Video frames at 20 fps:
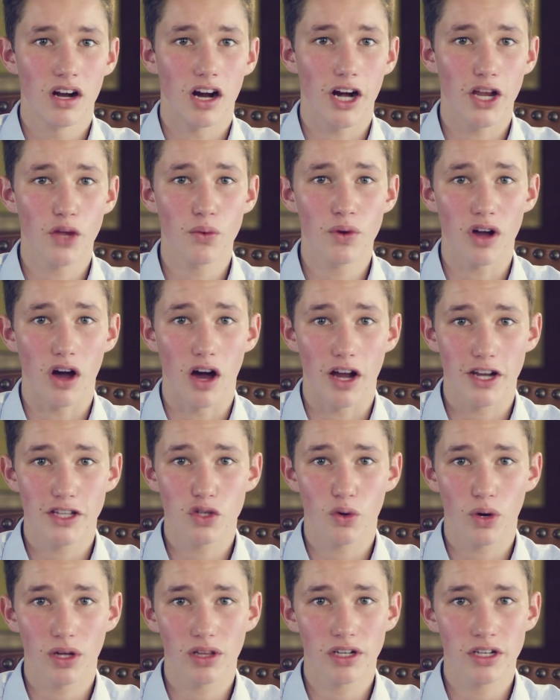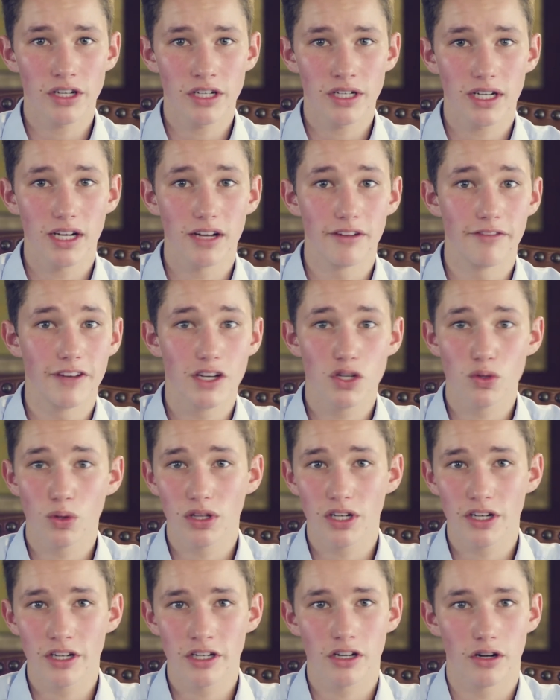Are you an auditory learner, a visual
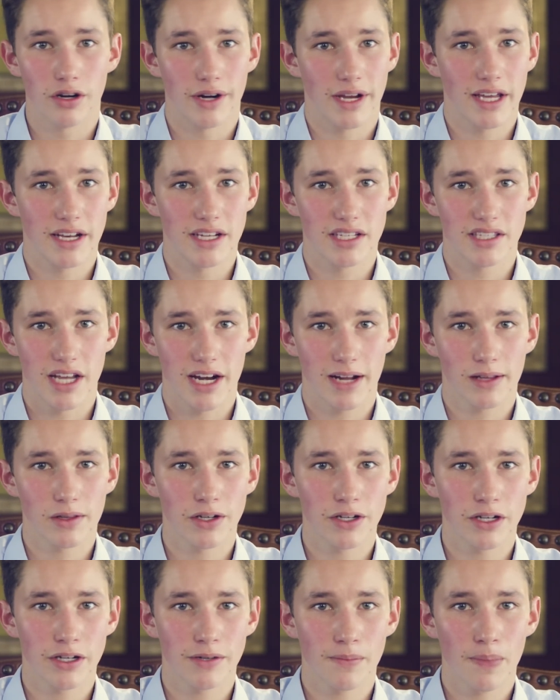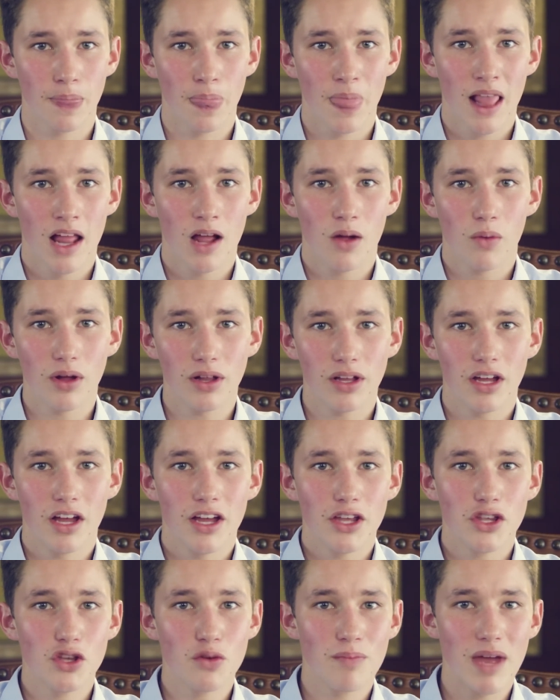learner, or a kinesthetic learner? Well,
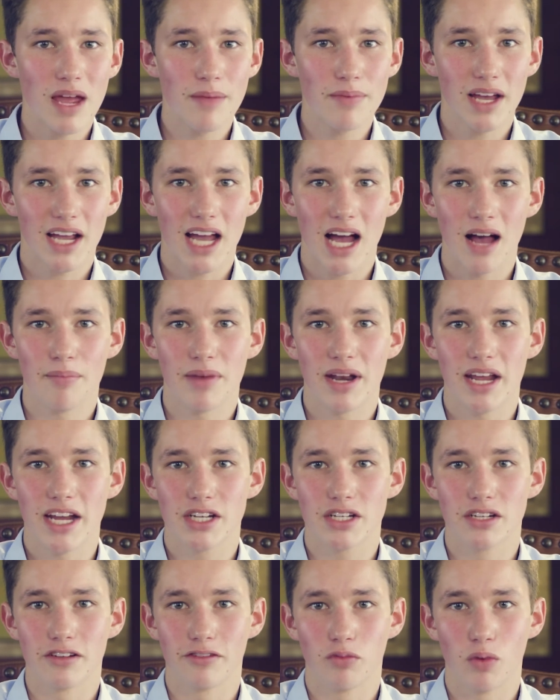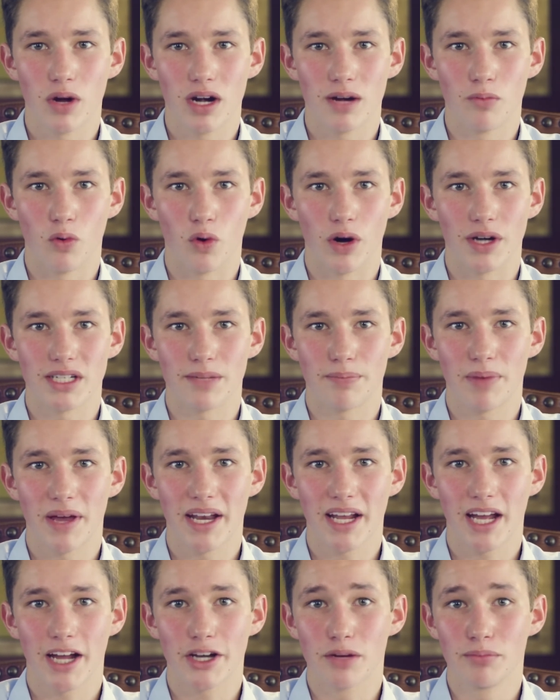you may be a combination of one or more,
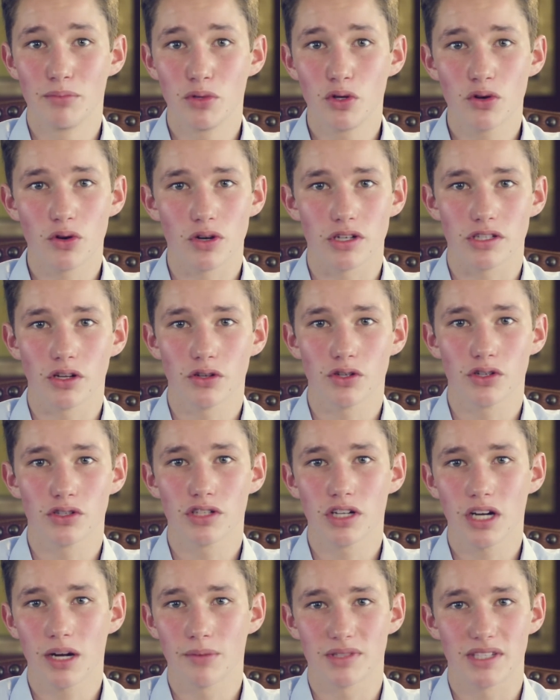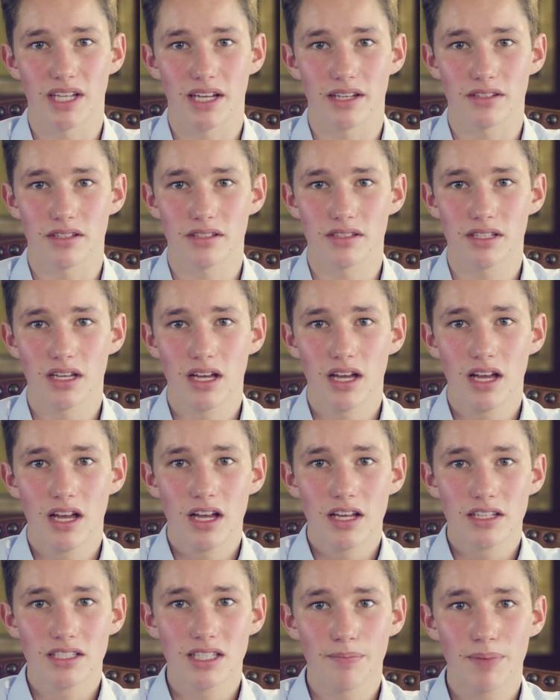depending on your mood or social circumstances.
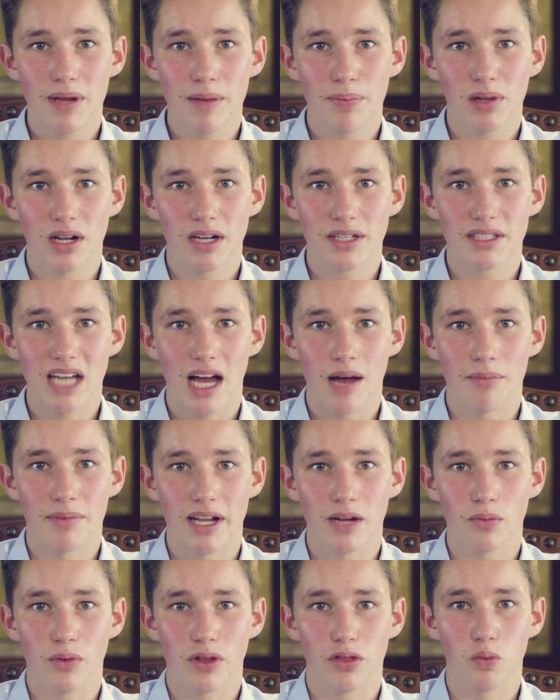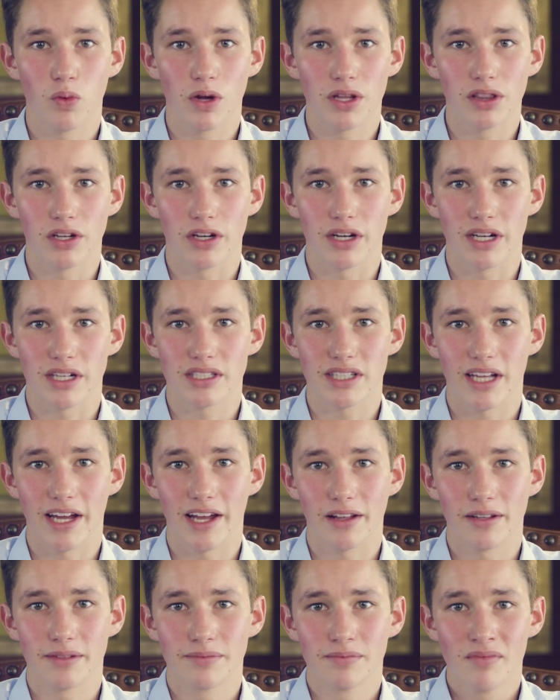Some people are dominant with one learning
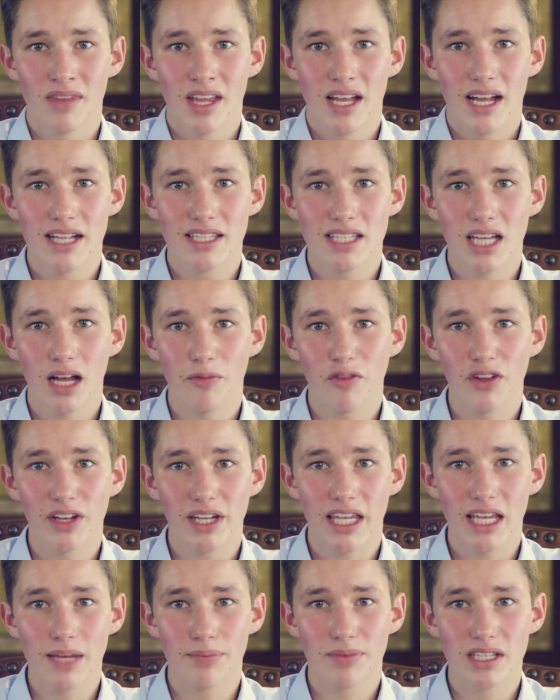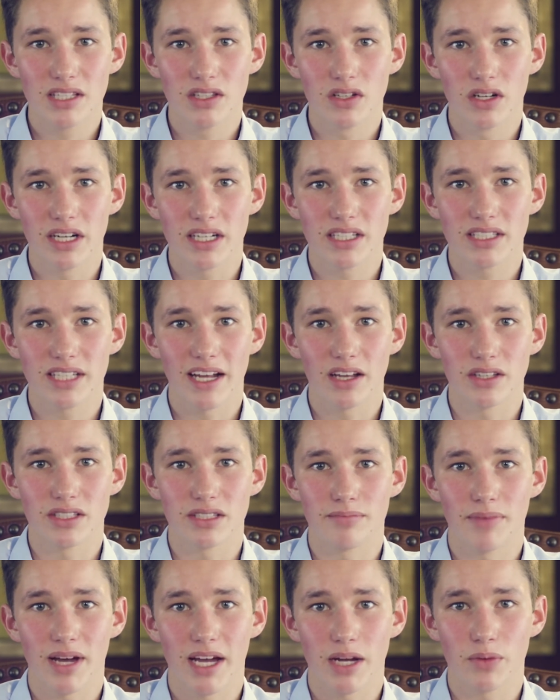style. It's helpful to keep these learning styles
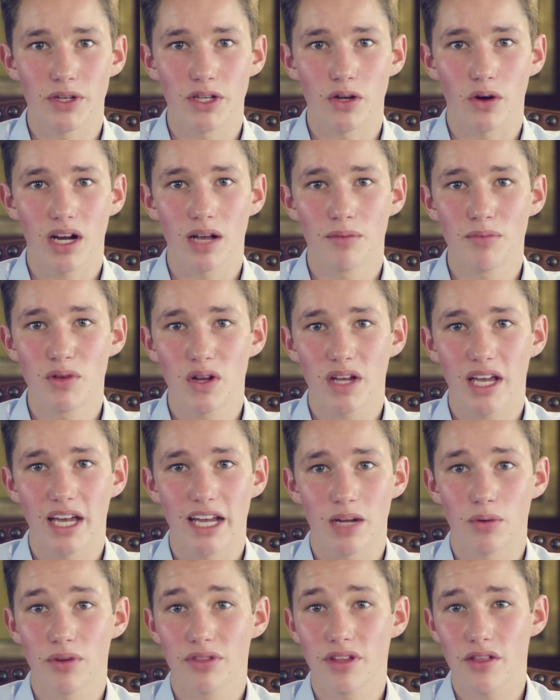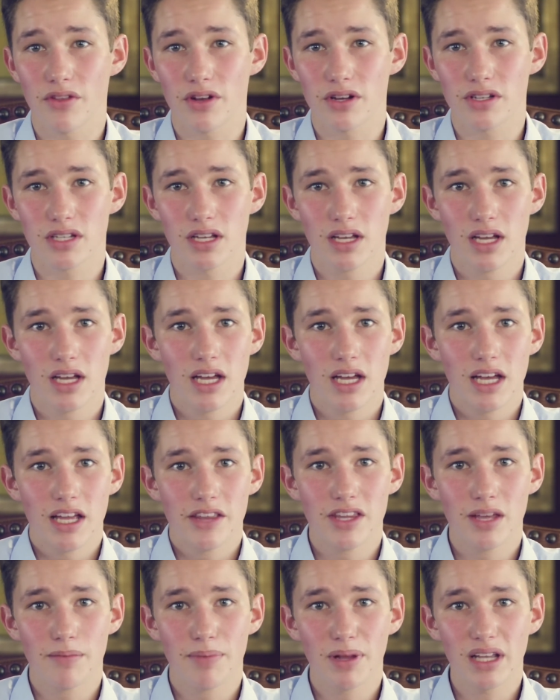in mind when you are communicating with others.
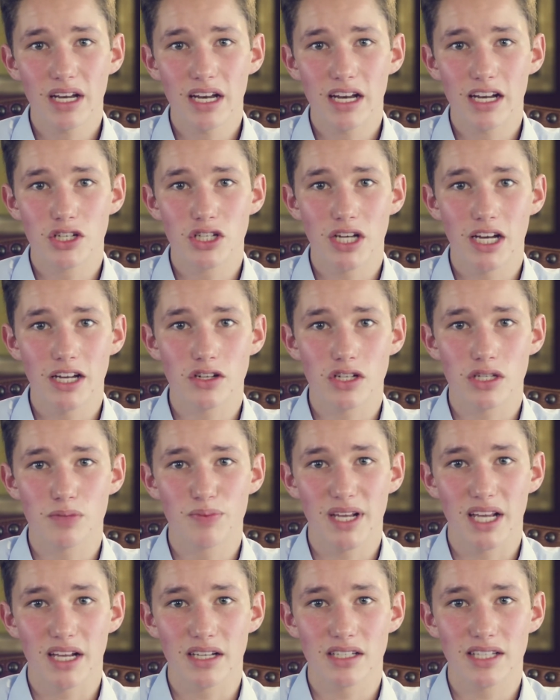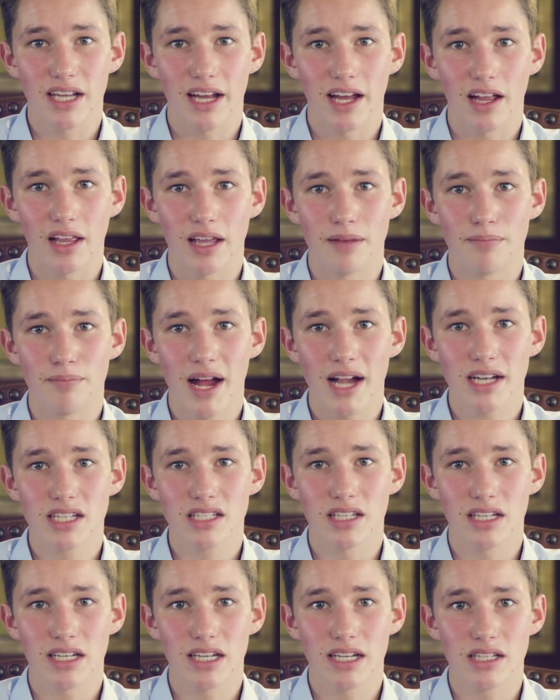The ability to change your speaking style and
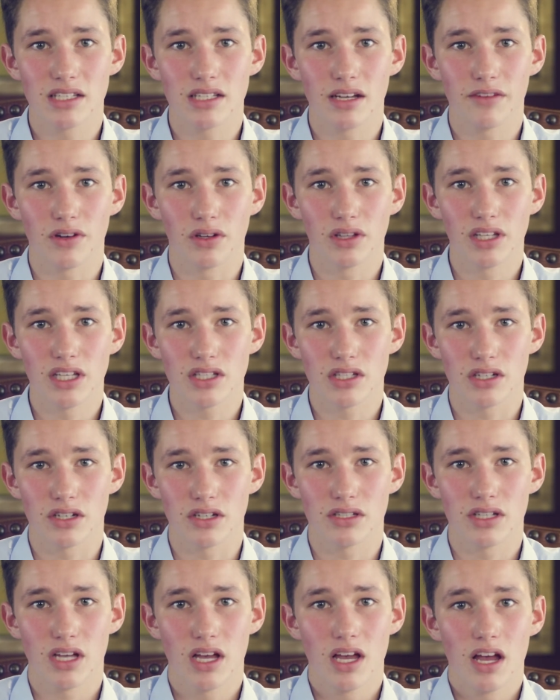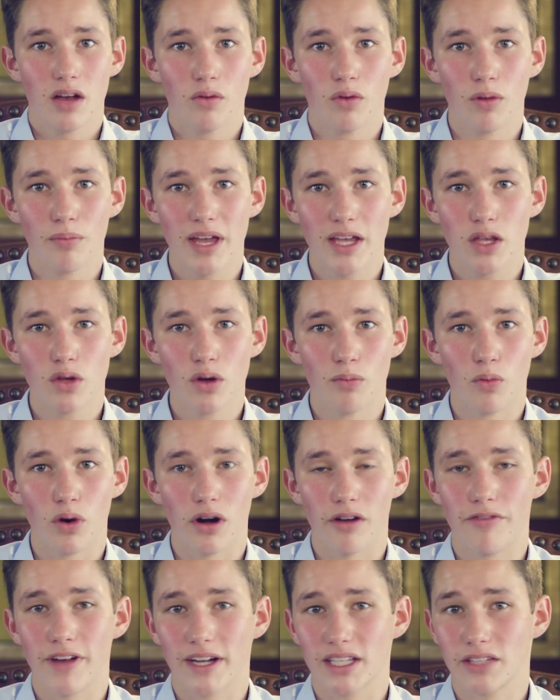match the needs of your listeners will make you a
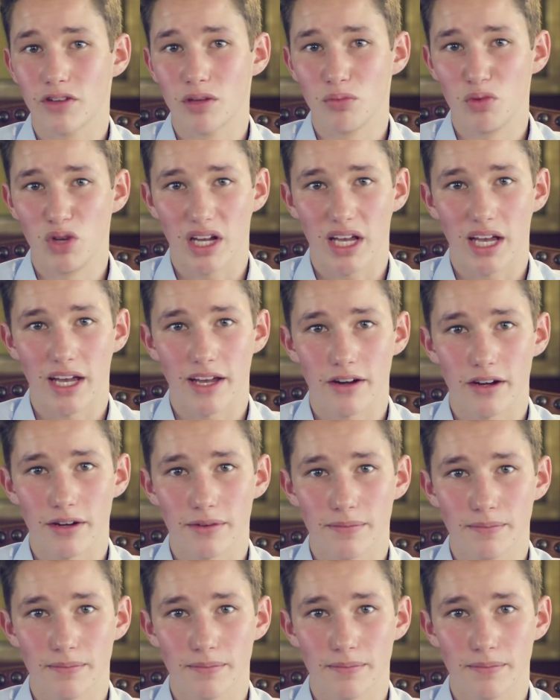more effective communicator.